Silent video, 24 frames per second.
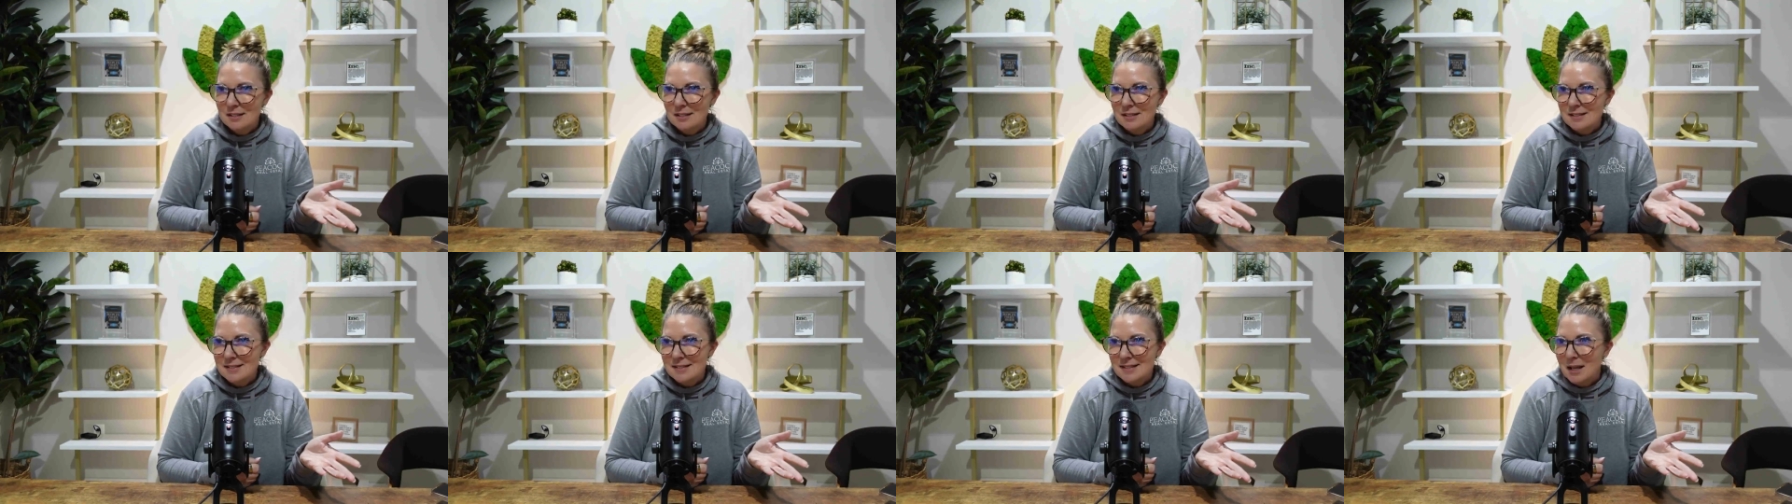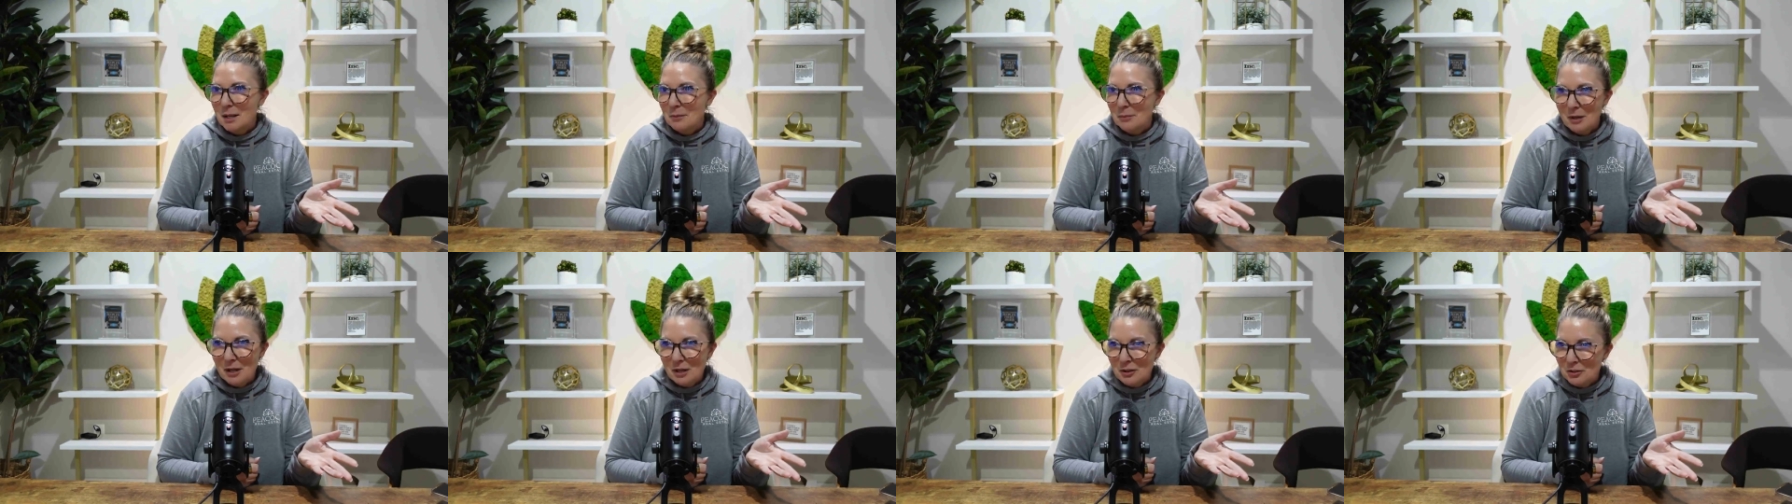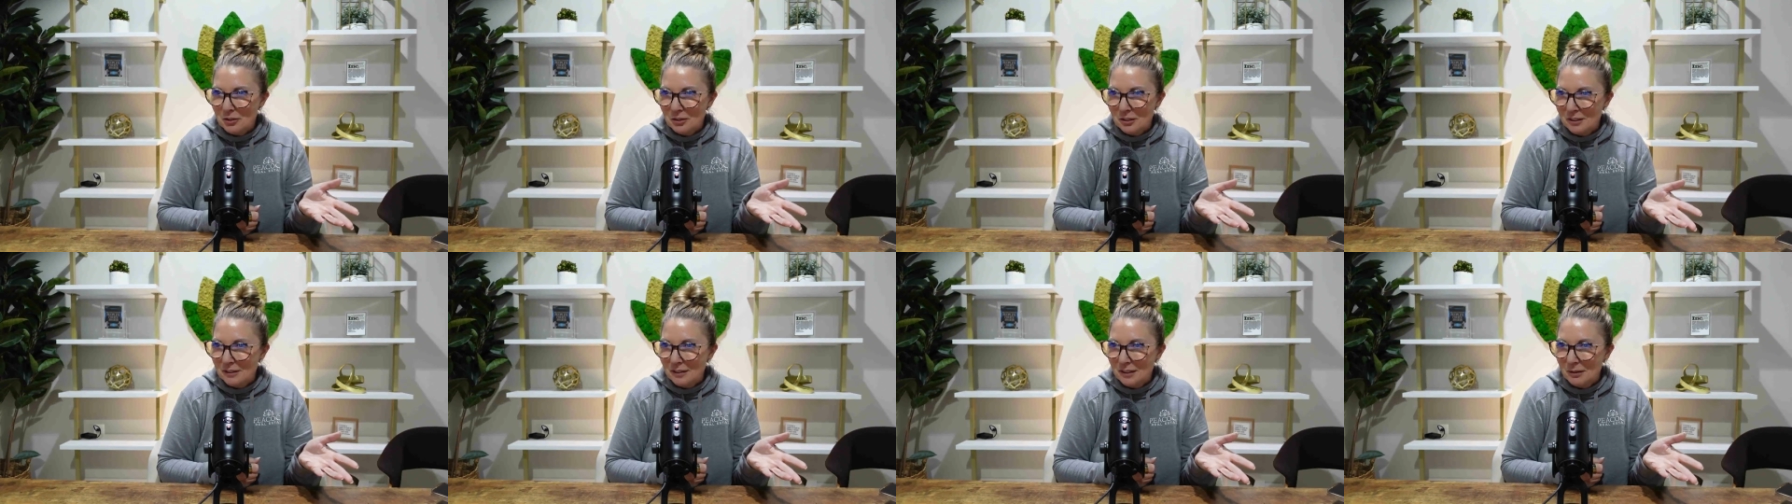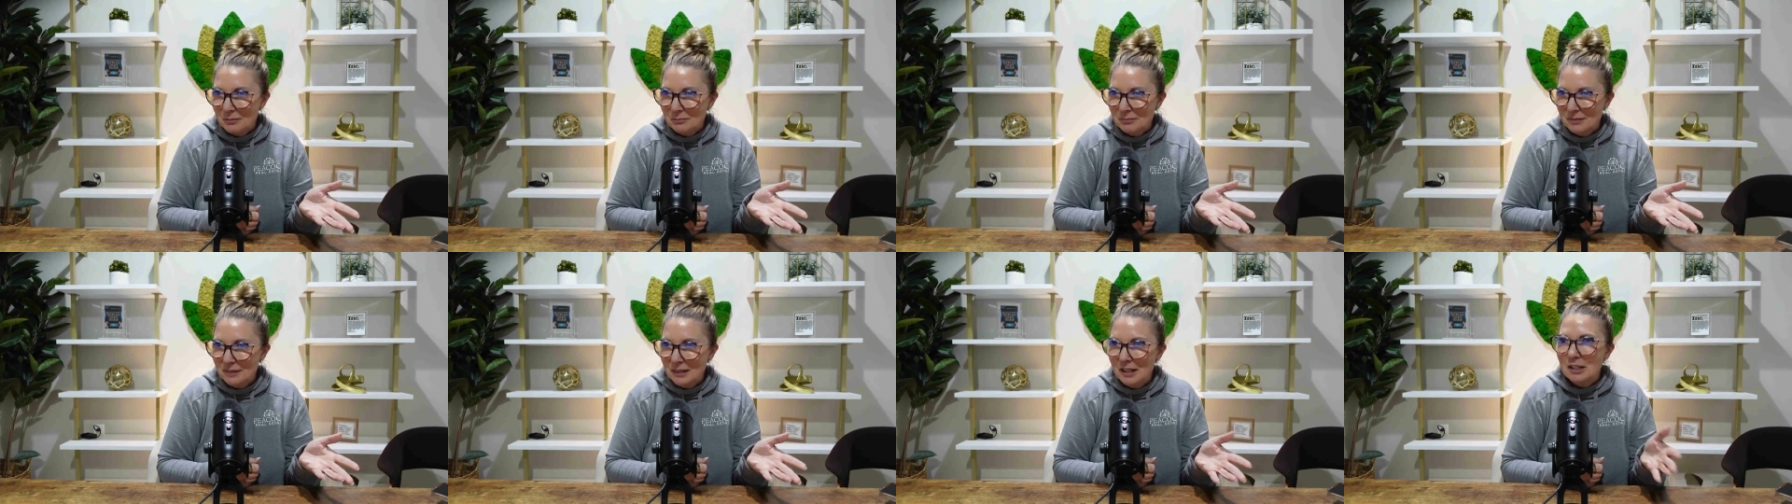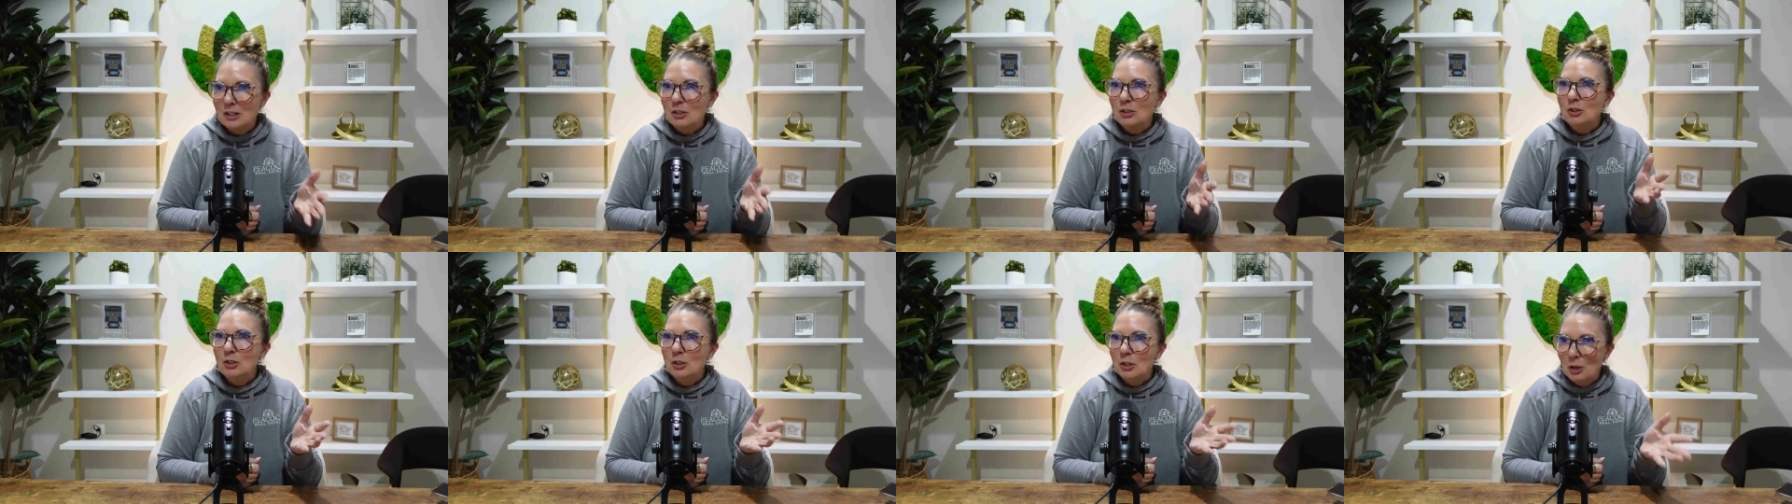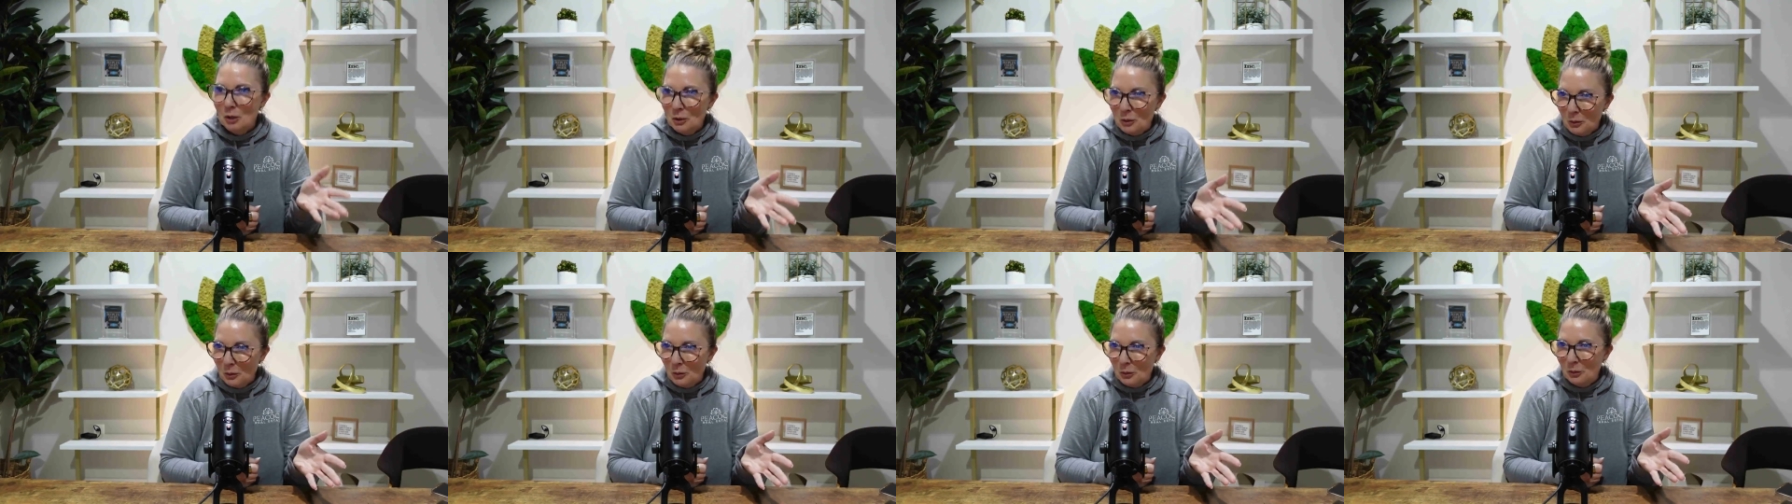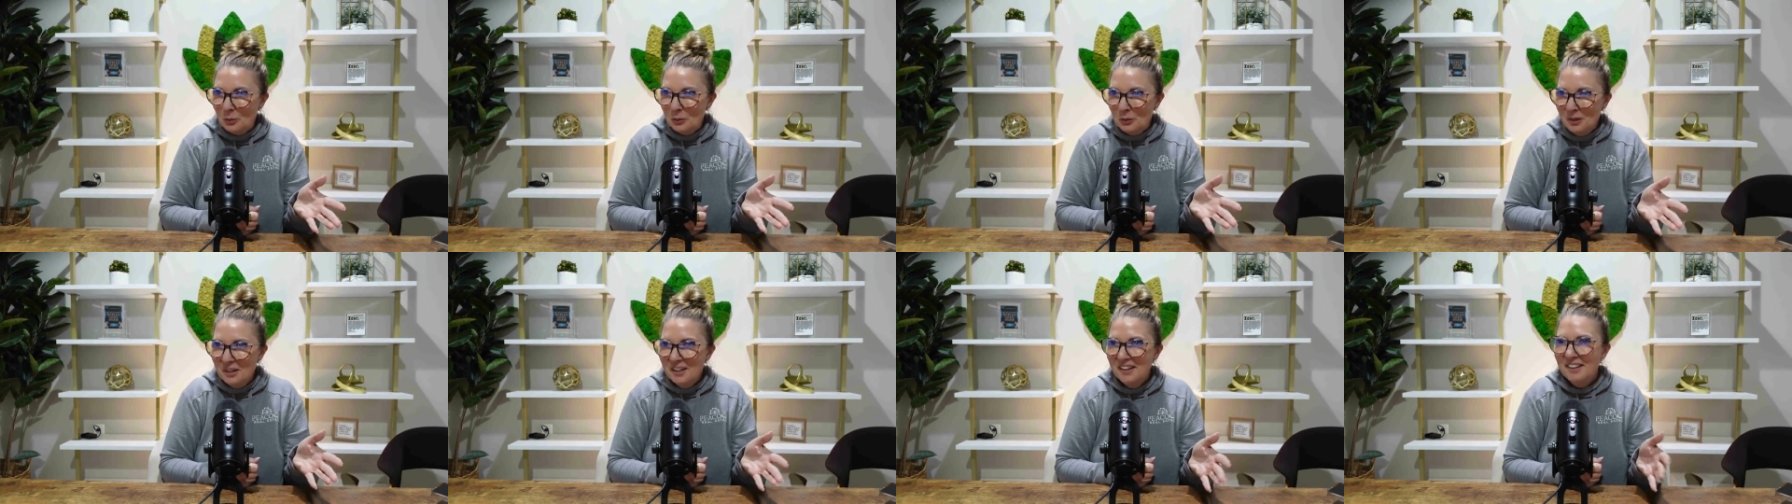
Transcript: is not bothering them. They know